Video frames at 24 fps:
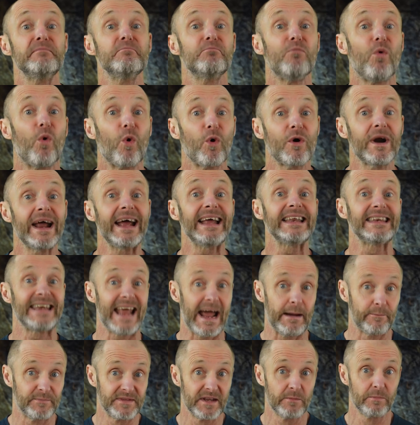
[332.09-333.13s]
more
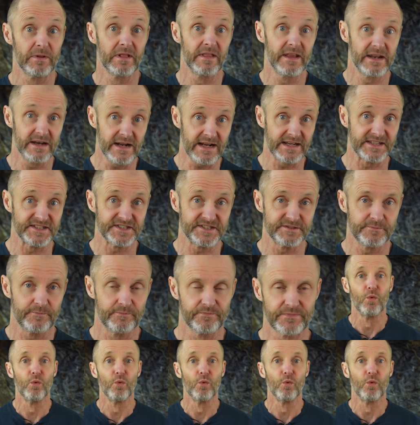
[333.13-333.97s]
adaptable than us?